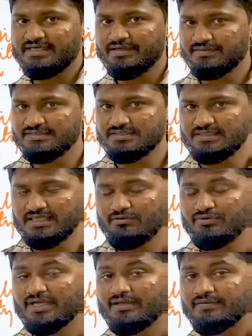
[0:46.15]
in diversity,
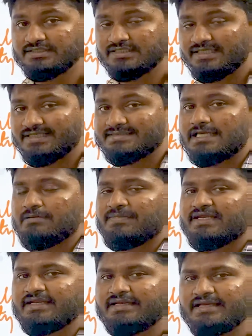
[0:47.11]
how diversity is
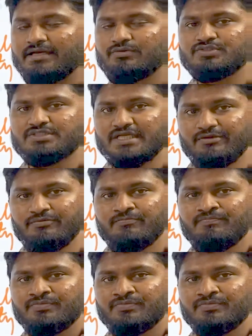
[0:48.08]
helping India to strive